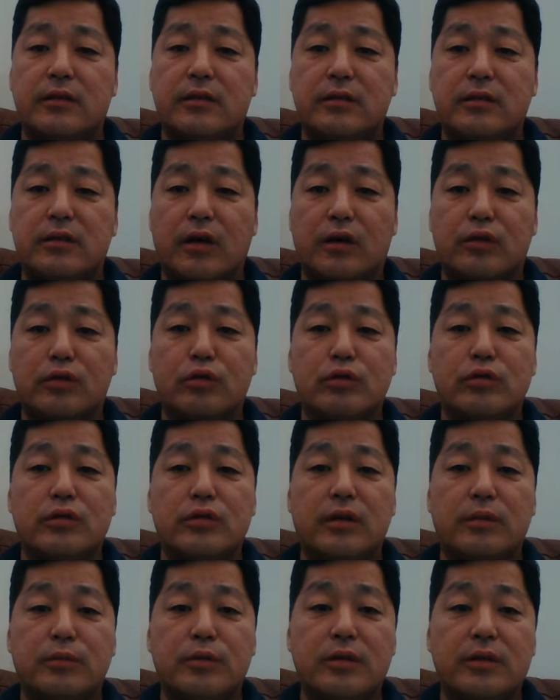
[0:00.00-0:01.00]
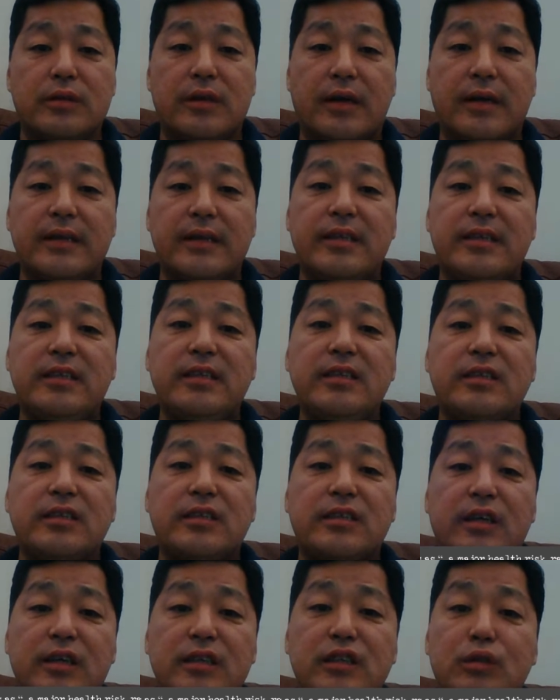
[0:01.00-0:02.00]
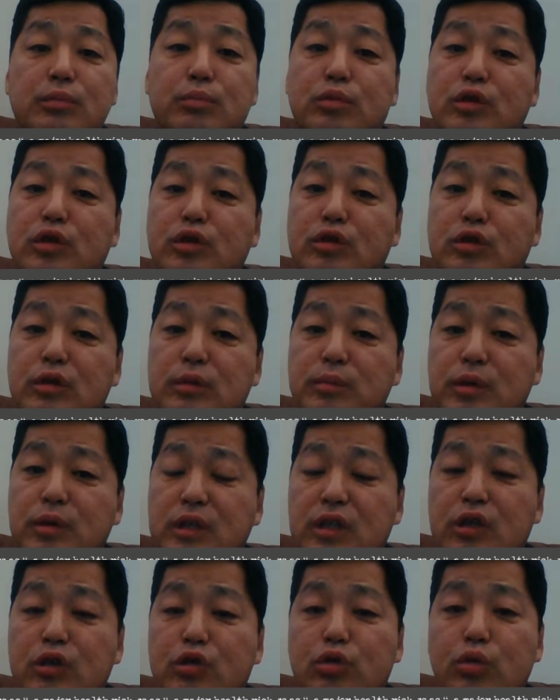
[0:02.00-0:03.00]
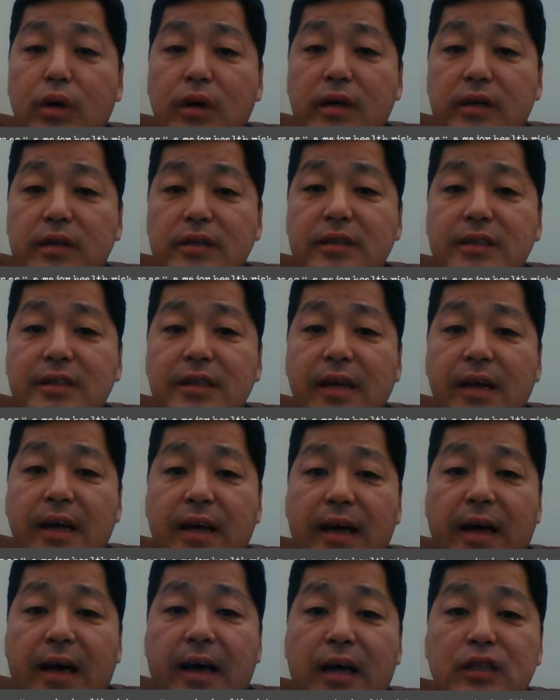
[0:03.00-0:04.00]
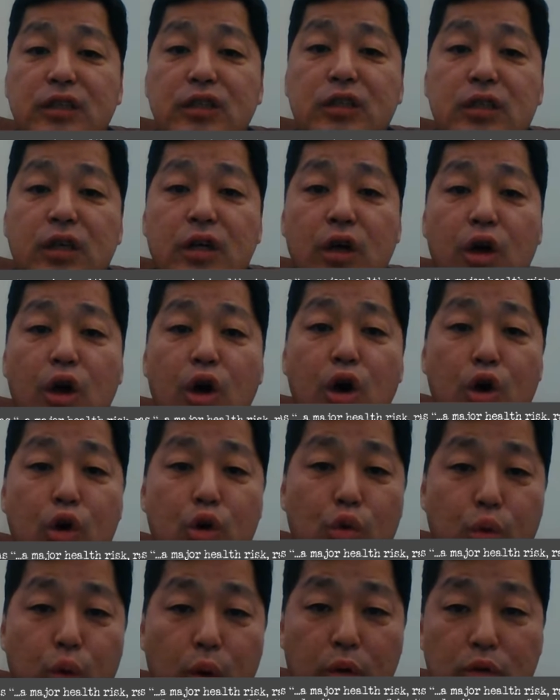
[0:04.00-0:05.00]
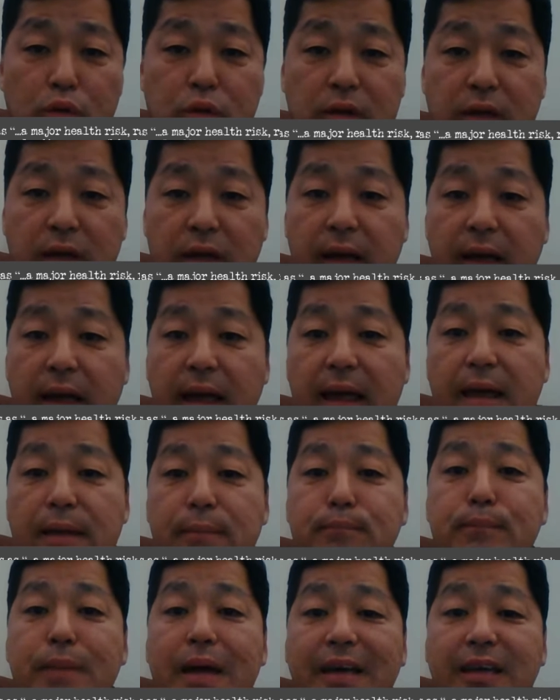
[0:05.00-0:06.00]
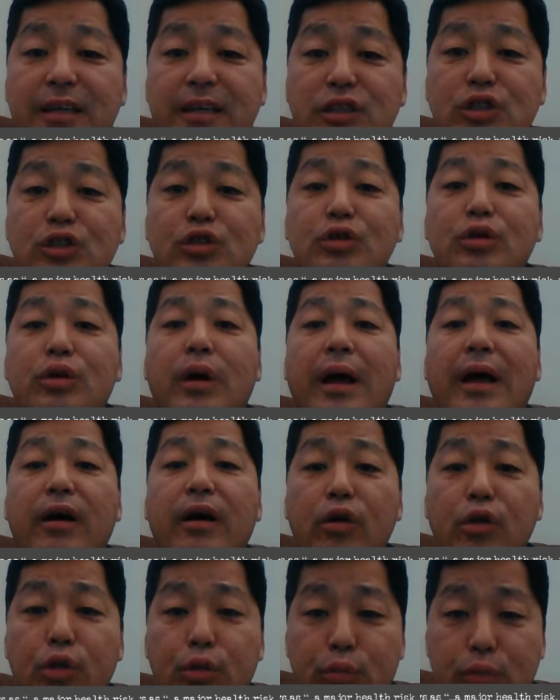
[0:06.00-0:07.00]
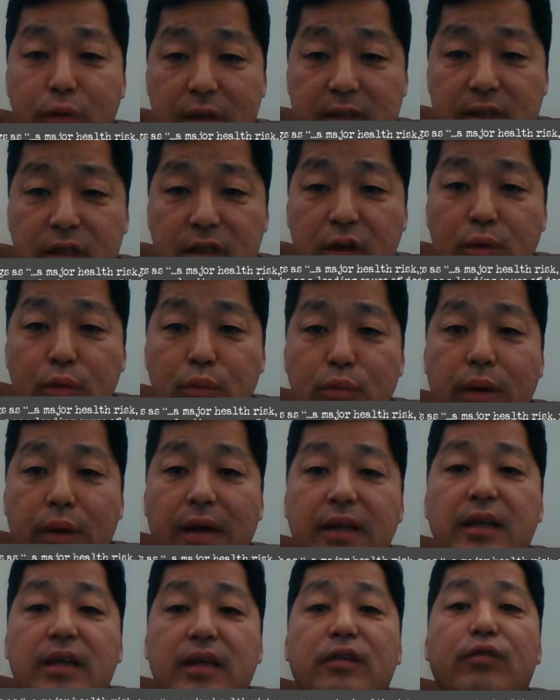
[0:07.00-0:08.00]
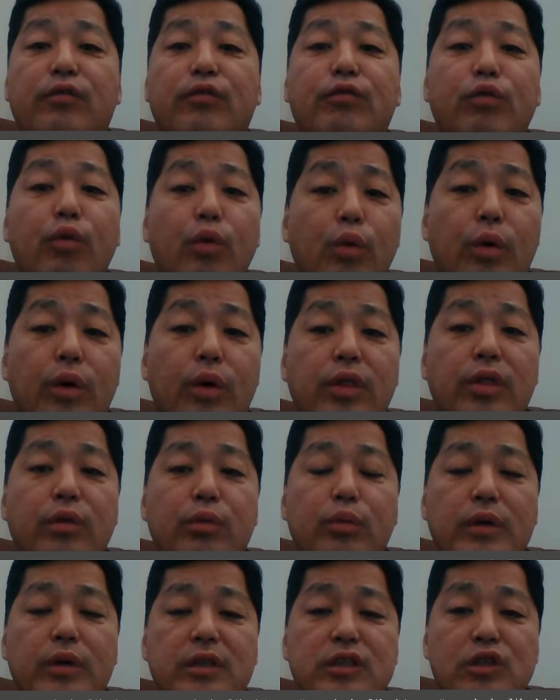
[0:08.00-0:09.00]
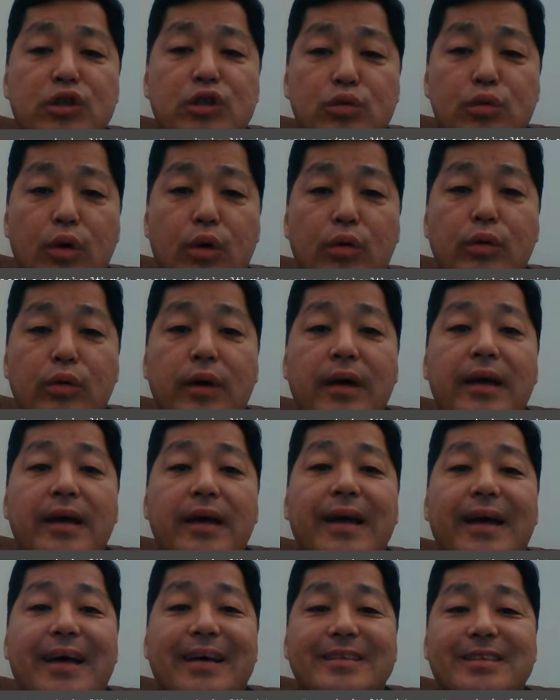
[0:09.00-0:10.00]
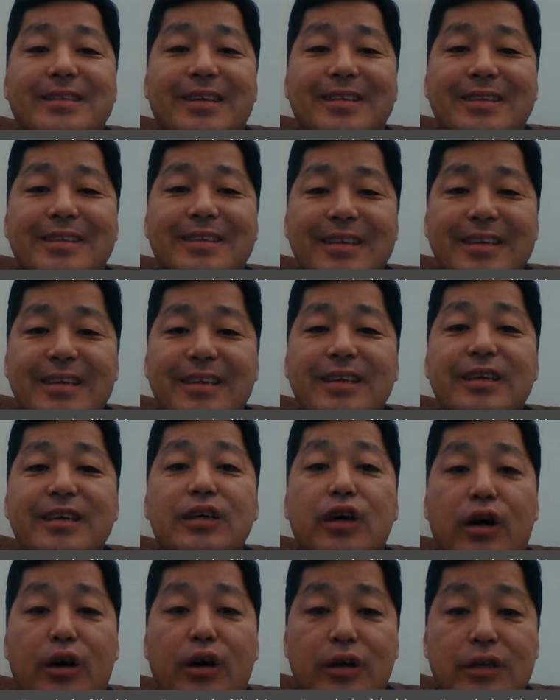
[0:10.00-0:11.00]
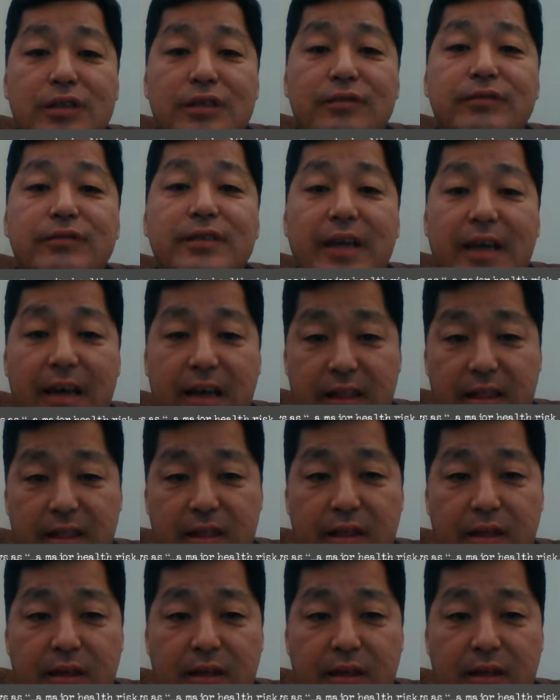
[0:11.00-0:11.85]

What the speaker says: Donald W. Light, he cites prescription drugs as, quote, a major health risk, ranking fourth with stroke as a leading cause of death.